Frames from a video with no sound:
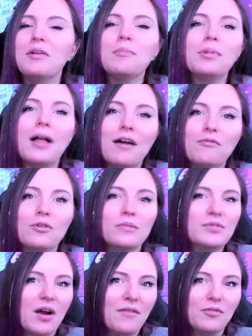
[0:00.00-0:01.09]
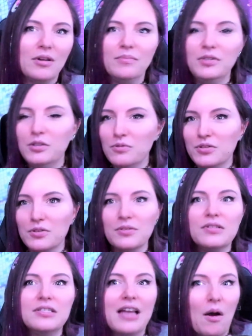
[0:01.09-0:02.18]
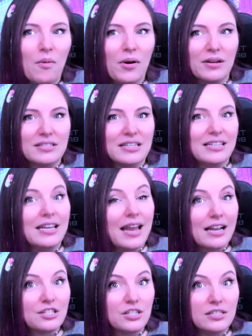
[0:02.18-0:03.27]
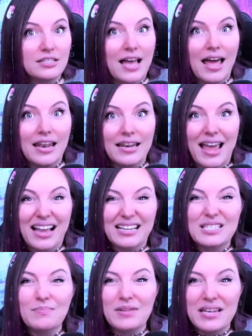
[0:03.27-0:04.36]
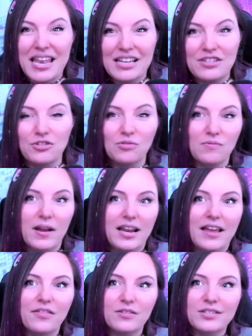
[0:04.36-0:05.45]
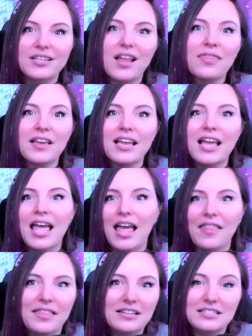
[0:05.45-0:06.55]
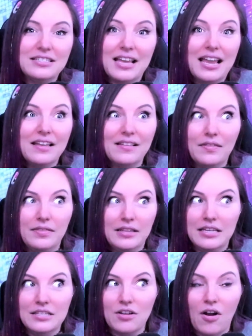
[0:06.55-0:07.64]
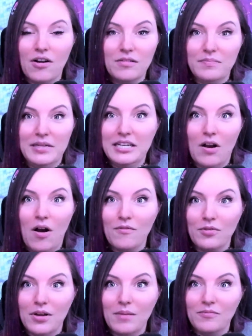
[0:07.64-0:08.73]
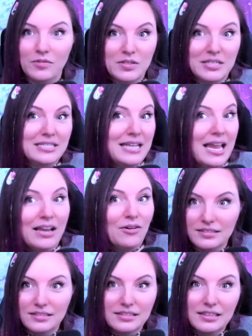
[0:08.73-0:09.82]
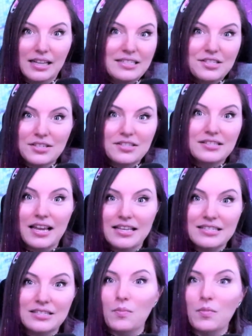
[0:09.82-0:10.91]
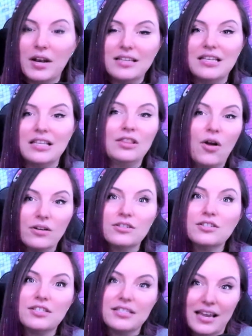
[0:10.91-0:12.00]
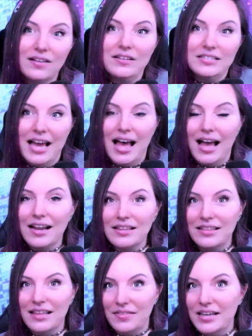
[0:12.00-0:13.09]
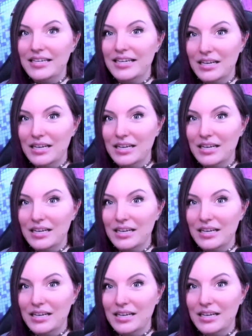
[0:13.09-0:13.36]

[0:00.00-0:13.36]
platforms offer up users, networks, and connections at an exponential rate, and there's nothing to say that these aren't being offered up for sale. Let's just say someone has a large scale attack that they need a